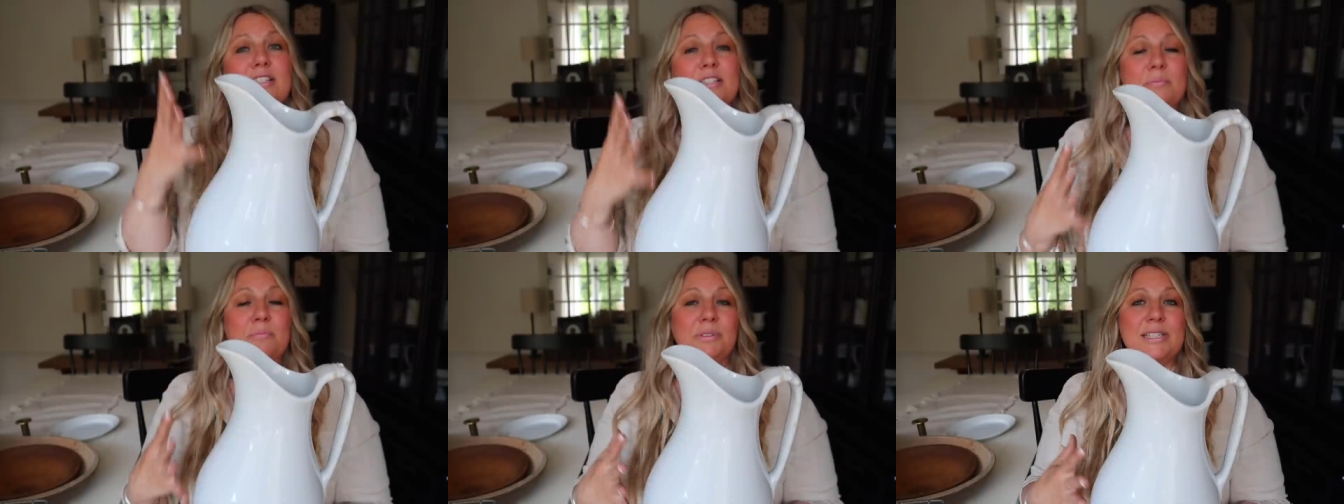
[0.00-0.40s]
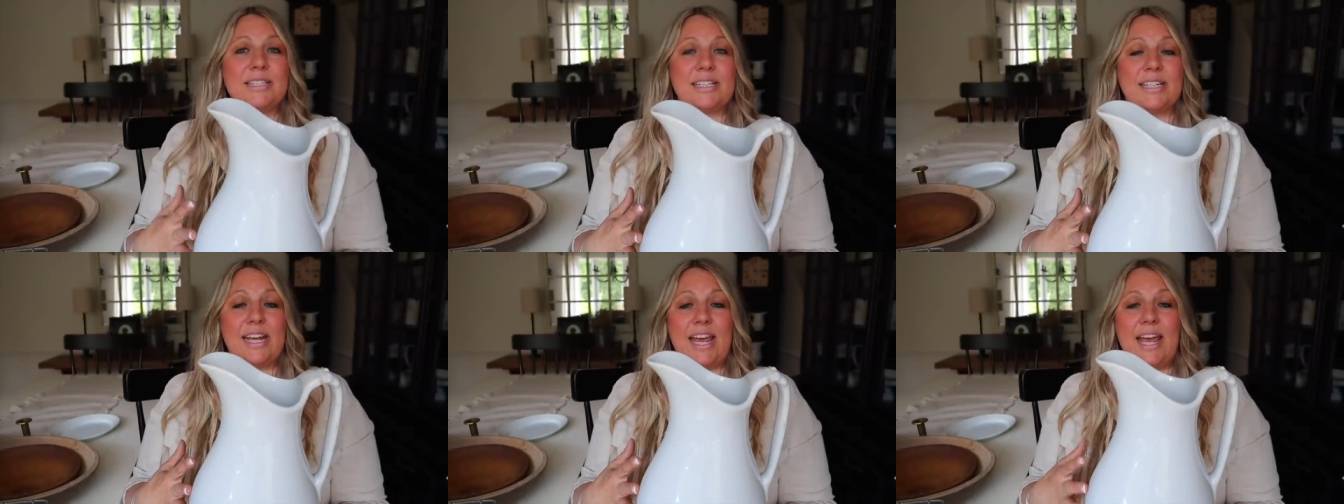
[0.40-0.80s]

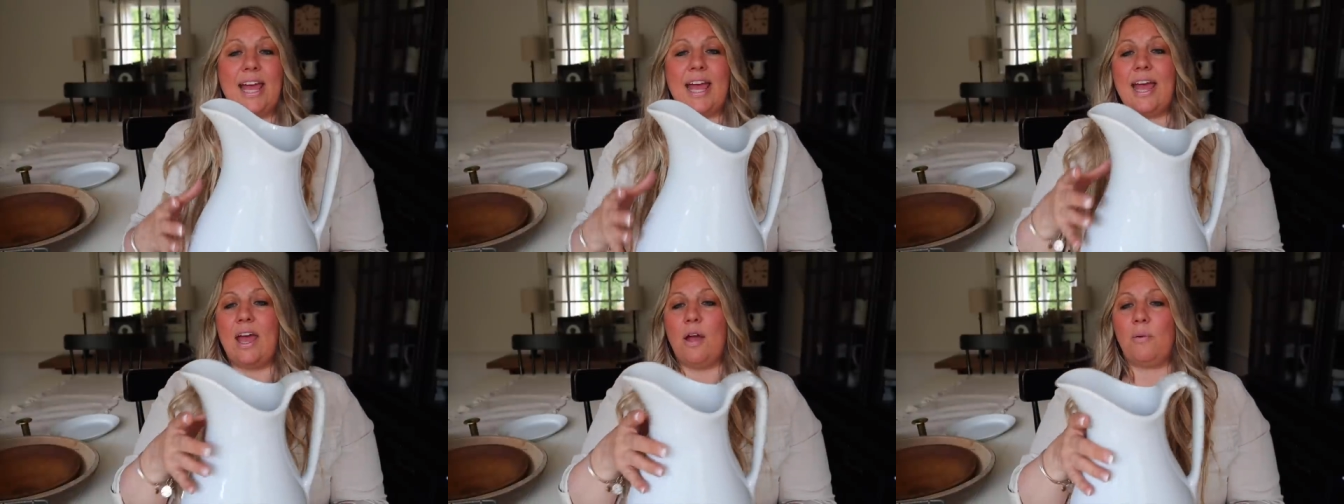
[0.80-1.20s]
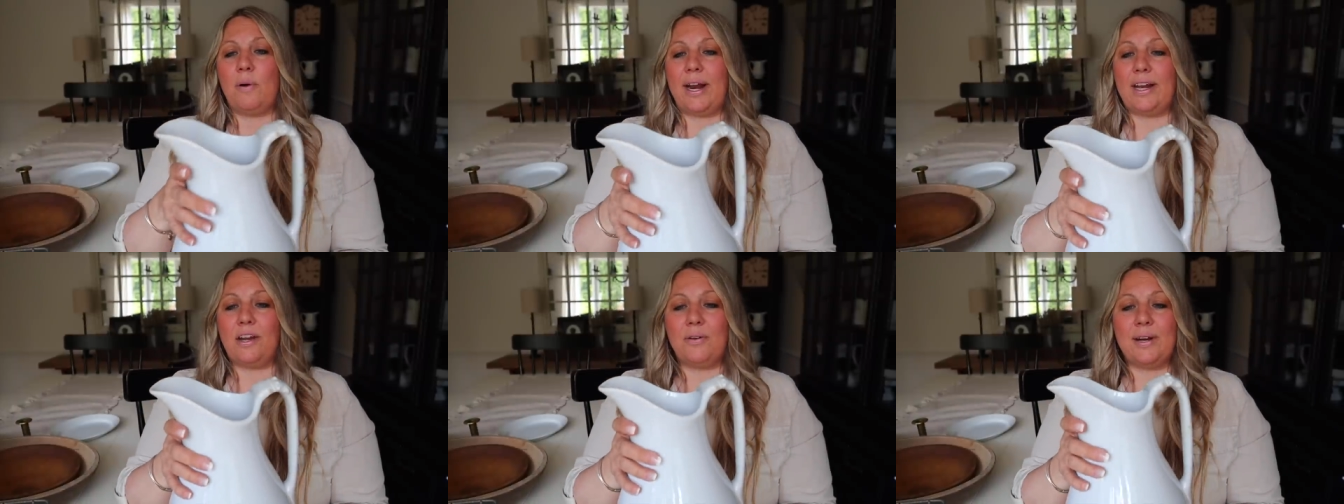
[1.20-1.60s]
simplicity. When
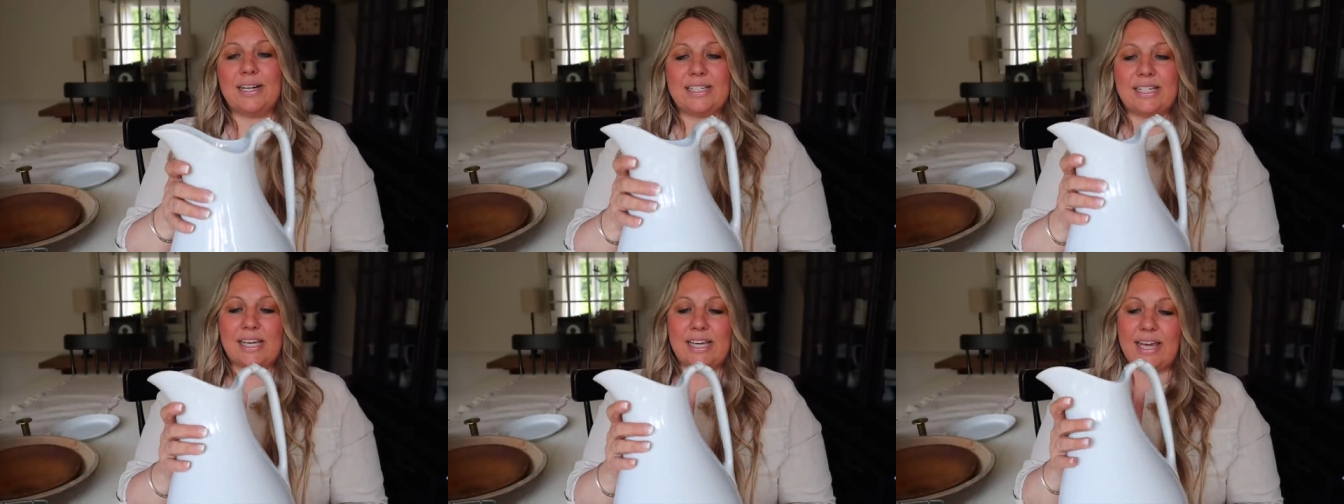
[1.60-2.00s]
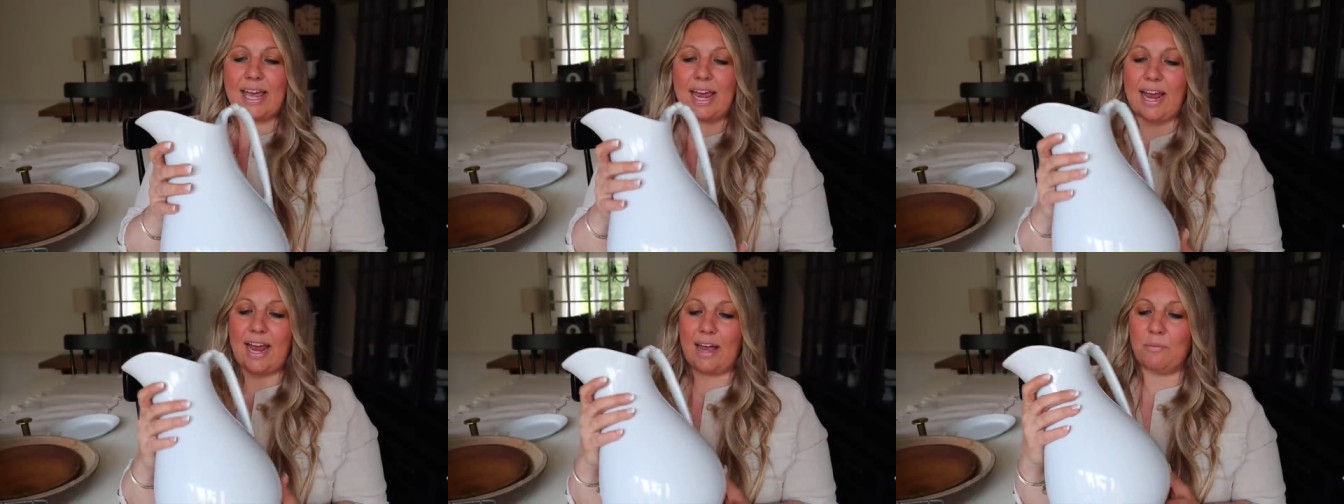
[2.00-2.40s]
I go
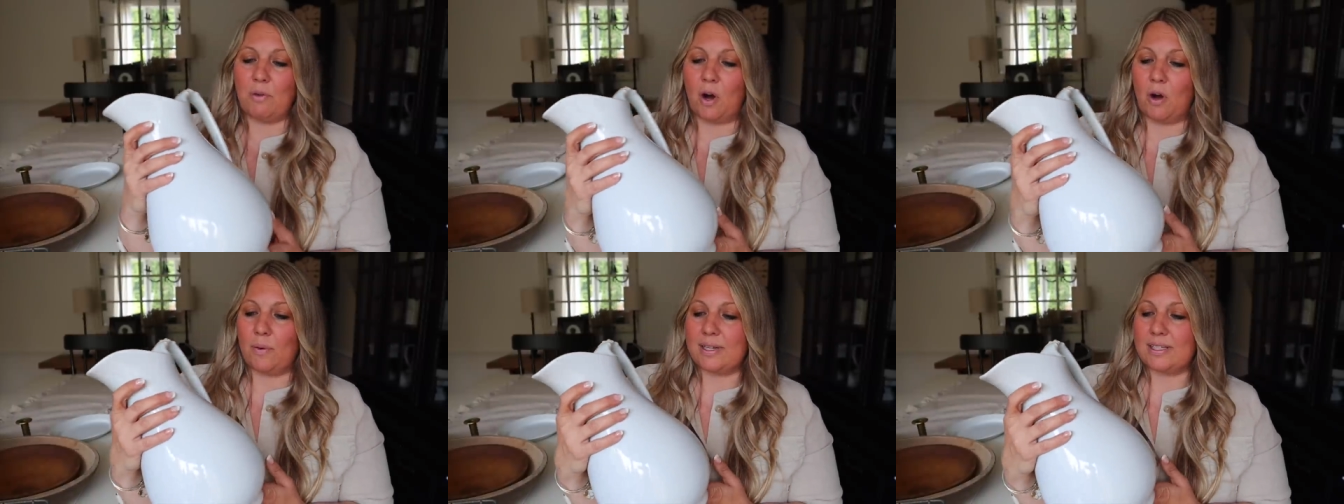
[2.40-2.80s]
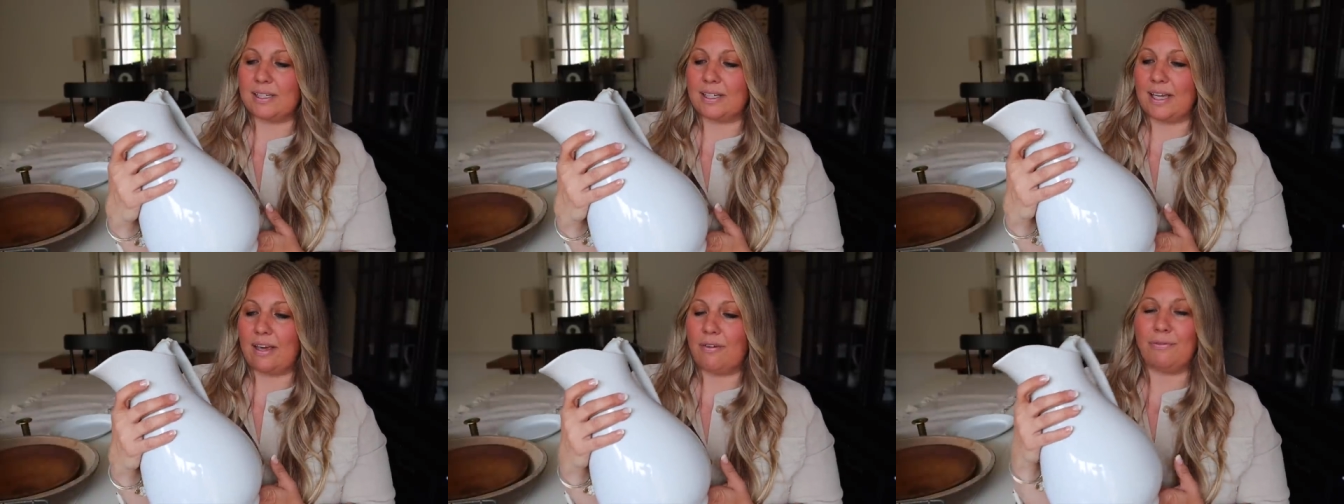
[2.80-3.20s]
antiquing, I'm always
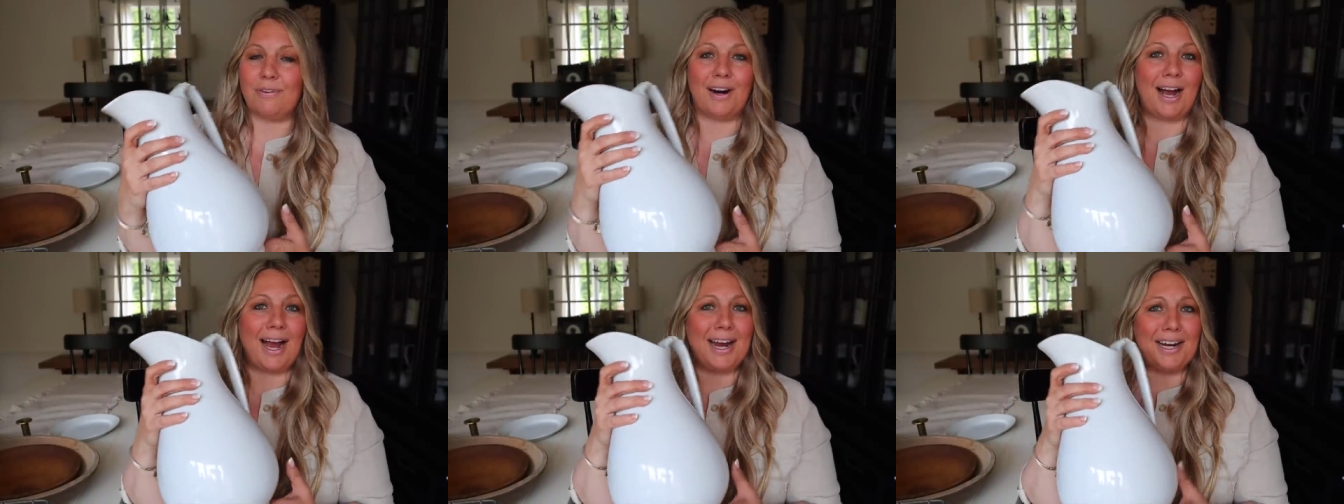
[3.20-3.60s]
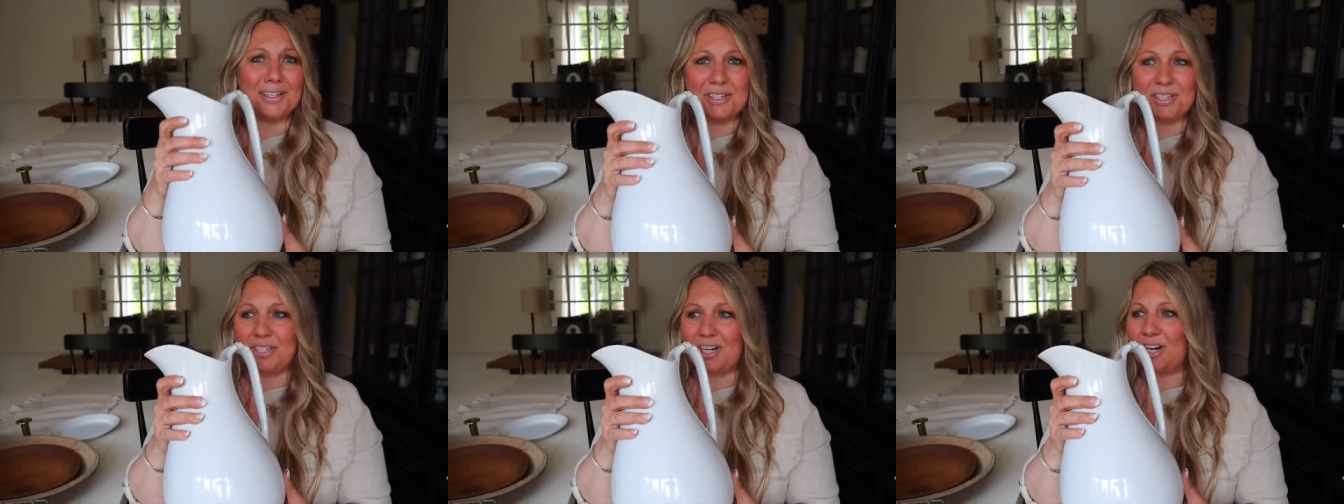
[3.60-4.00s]
looking for
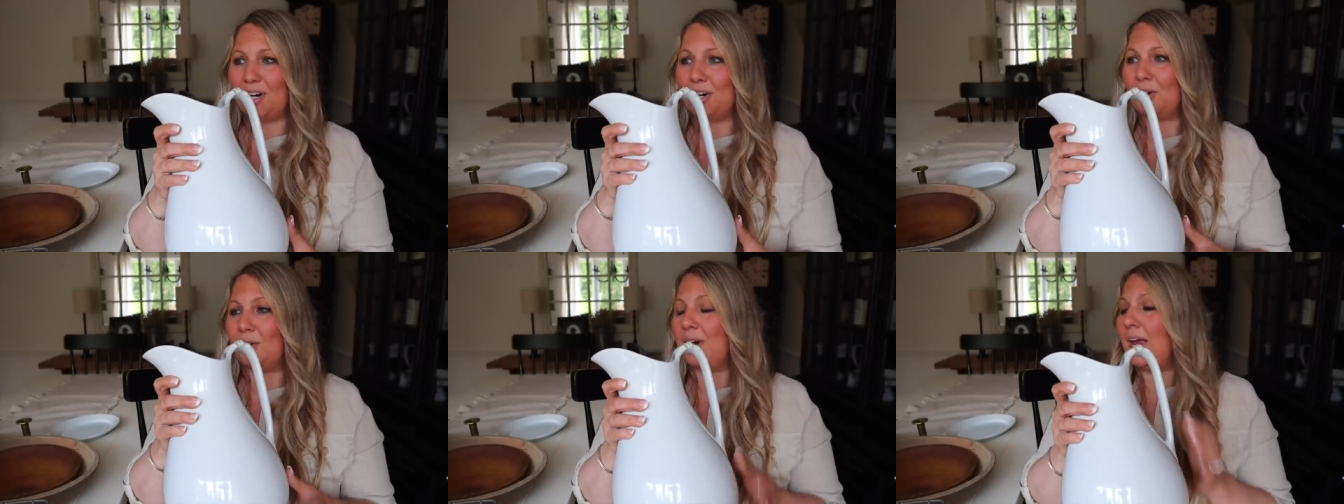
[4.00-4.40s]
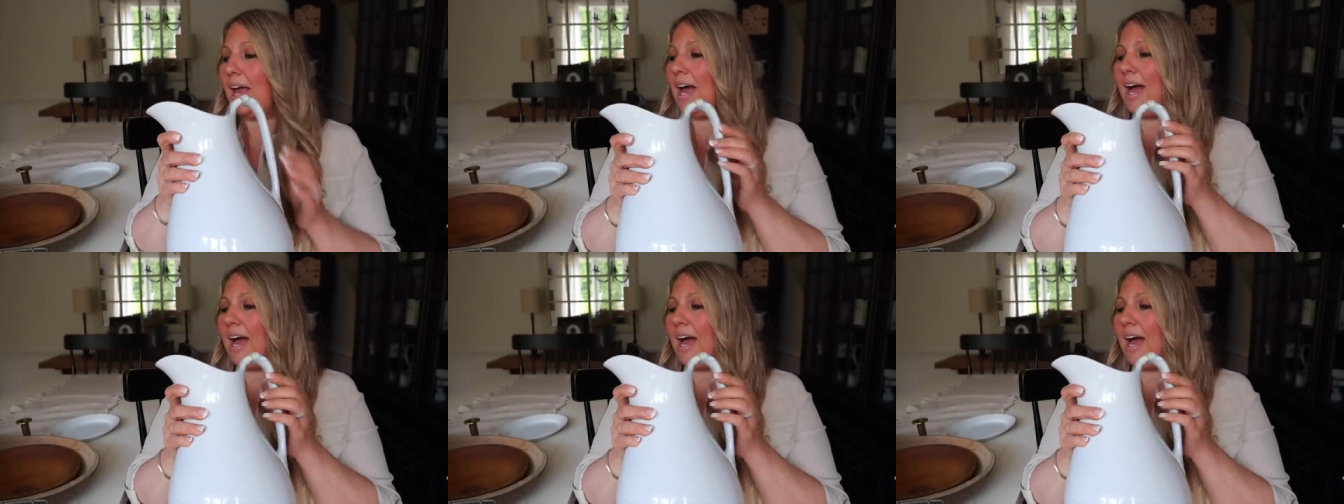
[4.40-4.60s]
ironstone.